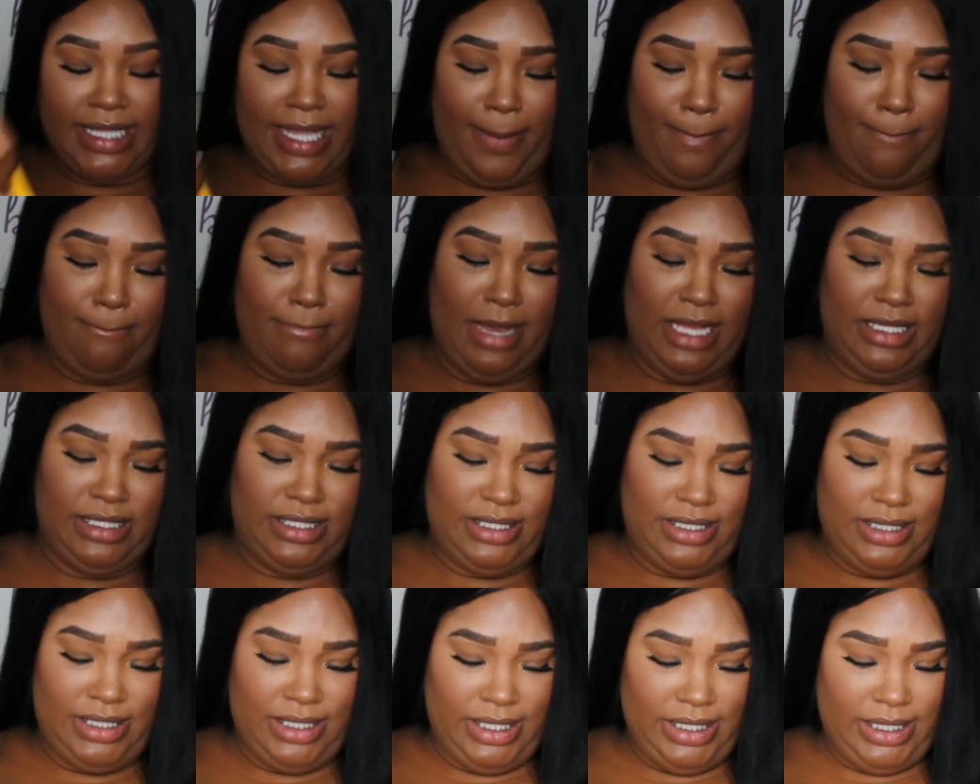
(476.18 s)
like a
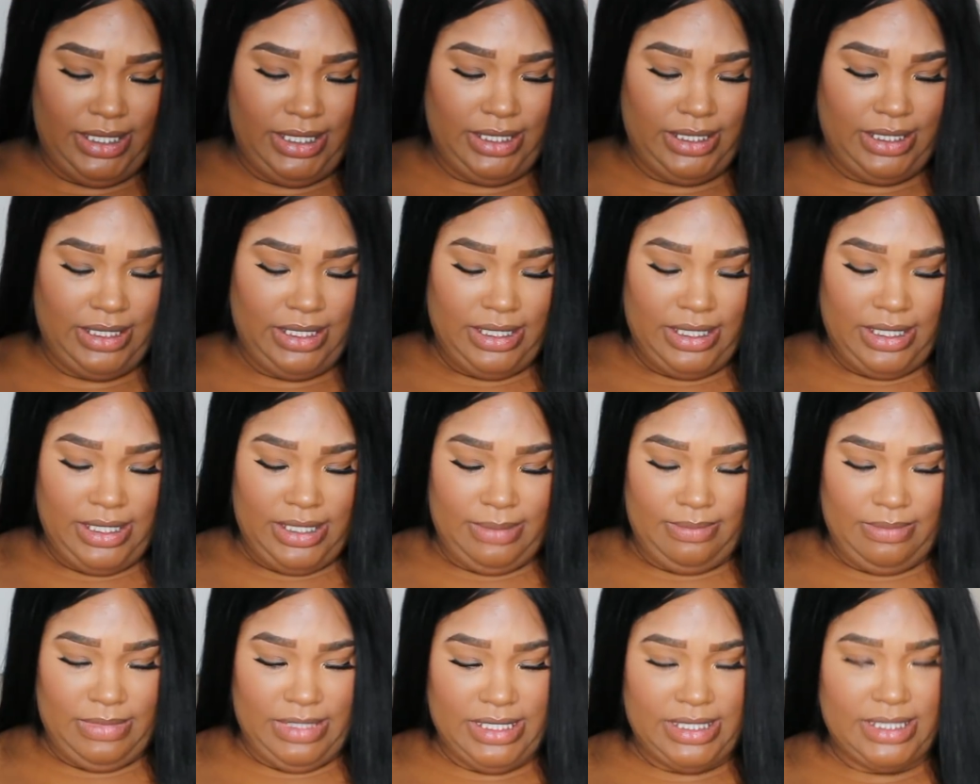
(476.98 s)

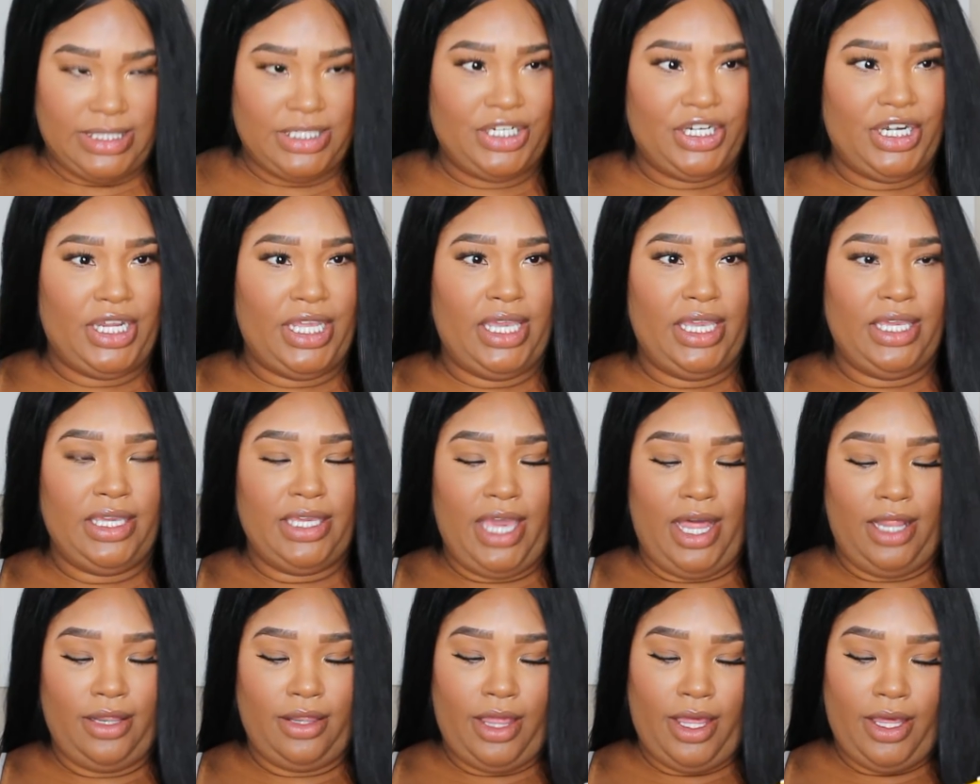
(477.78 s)
mustardy
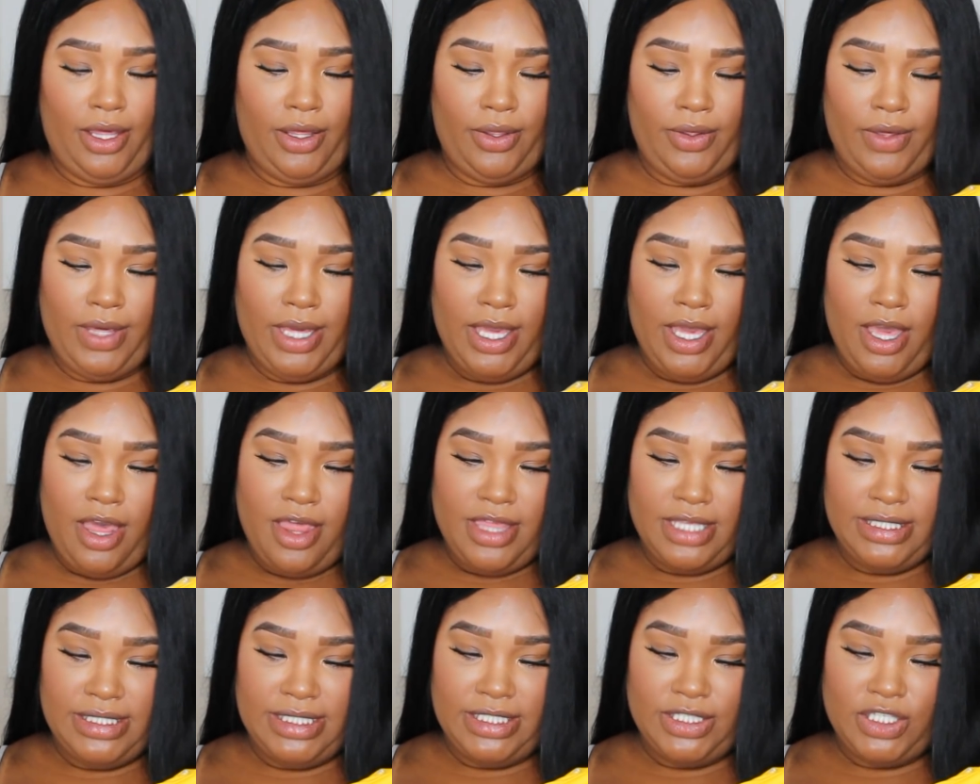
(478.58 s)
yellow.
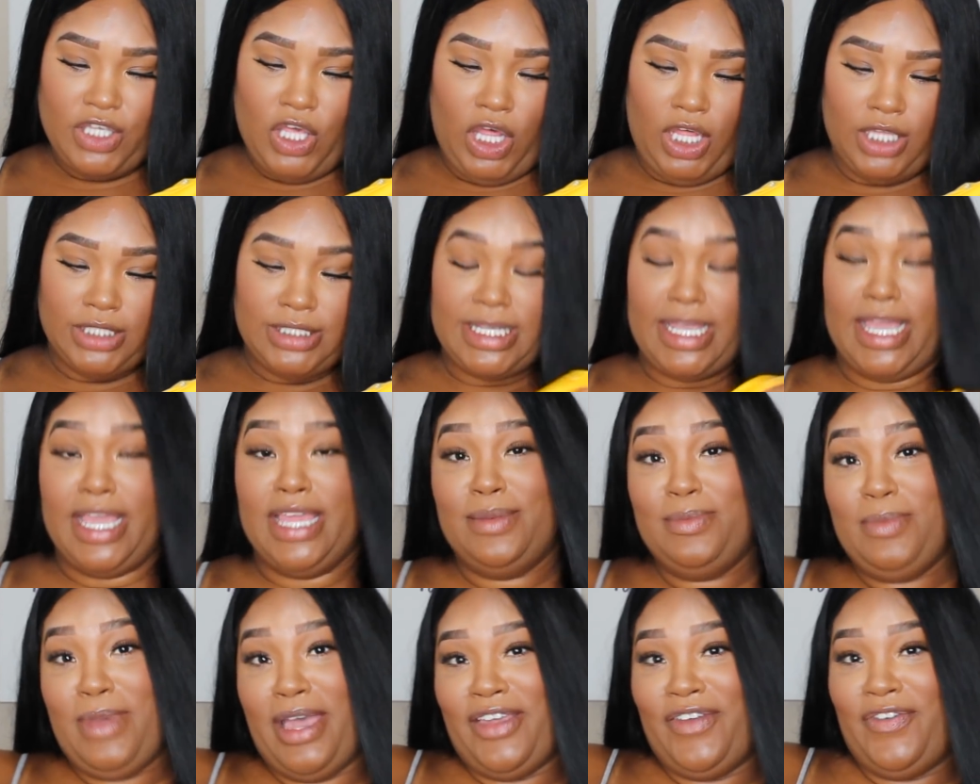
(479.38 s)
This is called
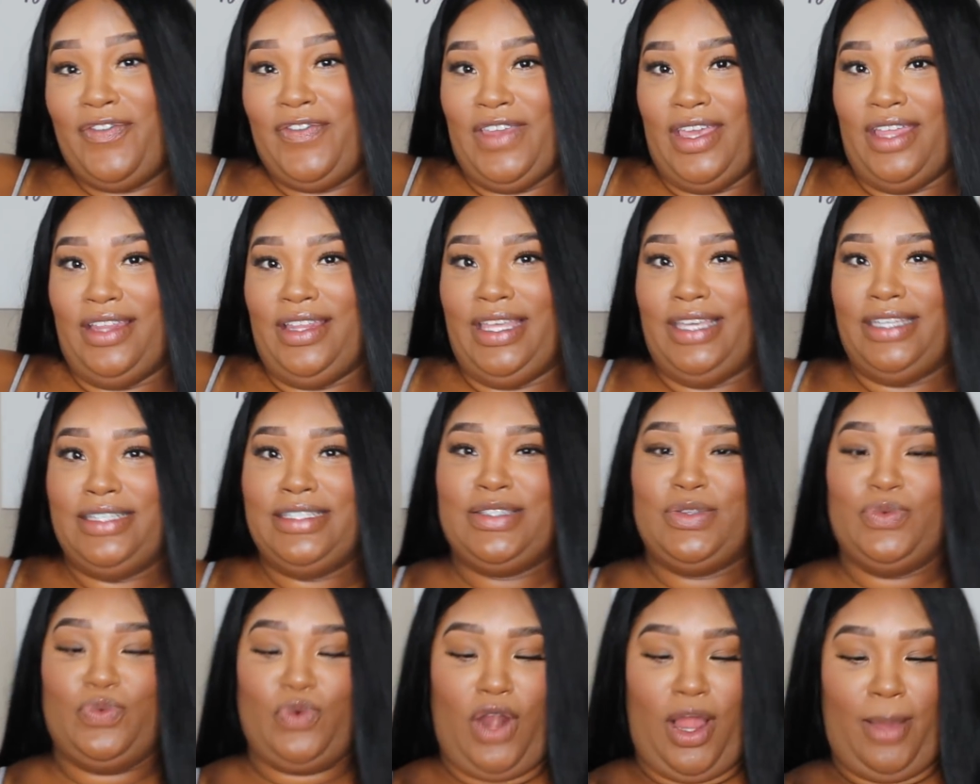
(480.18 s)
In My
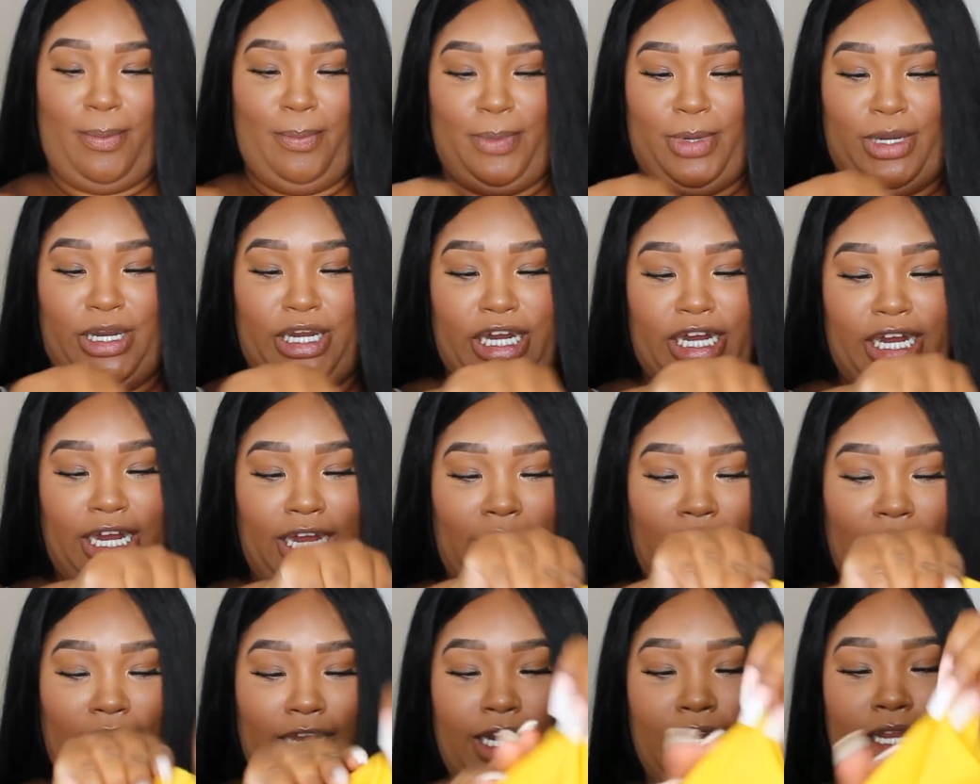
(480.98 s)
Feelings
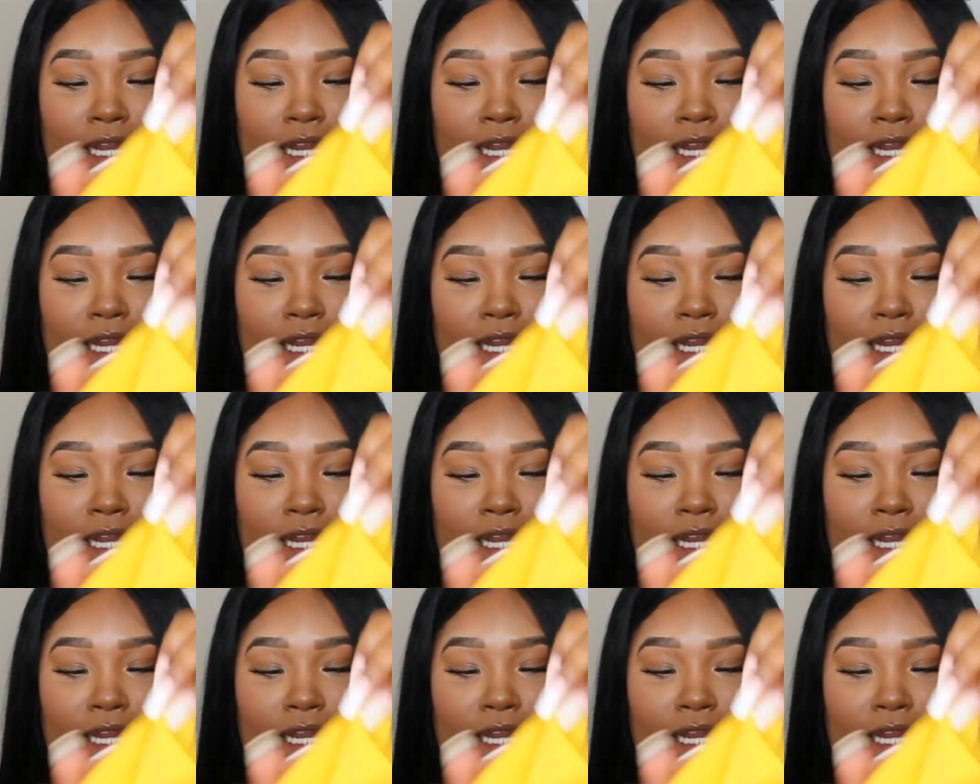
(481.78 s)
romper.